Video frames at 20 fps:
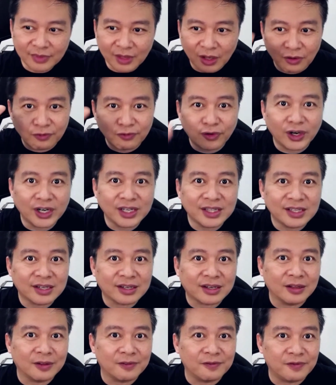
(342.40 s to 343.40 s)

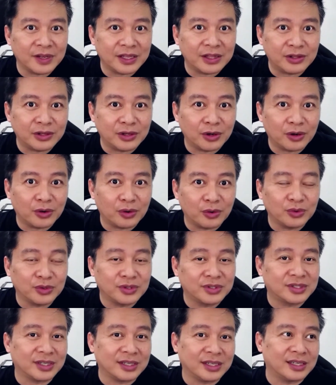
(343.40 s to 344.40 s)
vertical
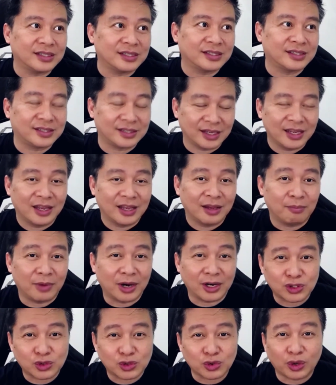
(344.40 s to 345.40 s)
videos is
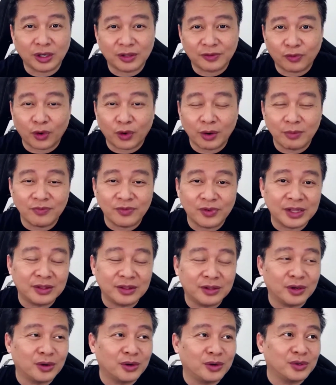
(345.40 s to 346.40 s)
mga short form
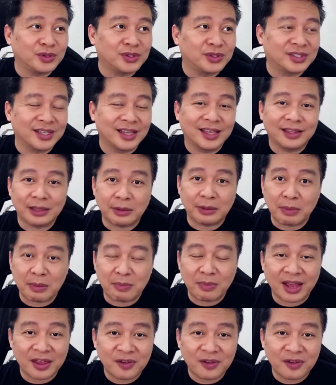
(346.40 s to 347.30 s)
videos na may mga